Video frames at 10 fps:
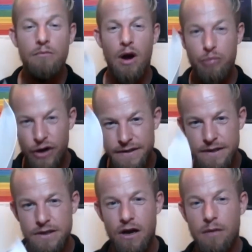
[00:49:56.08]
my
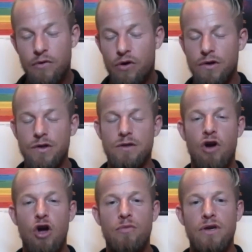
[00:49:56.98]
present time conscious
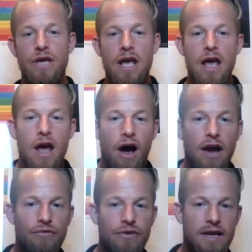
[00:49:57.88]
moment, I
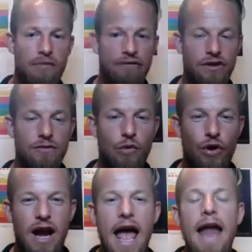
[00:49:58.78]
read my vision
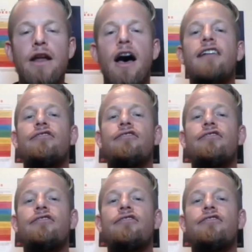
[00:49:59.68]
board and I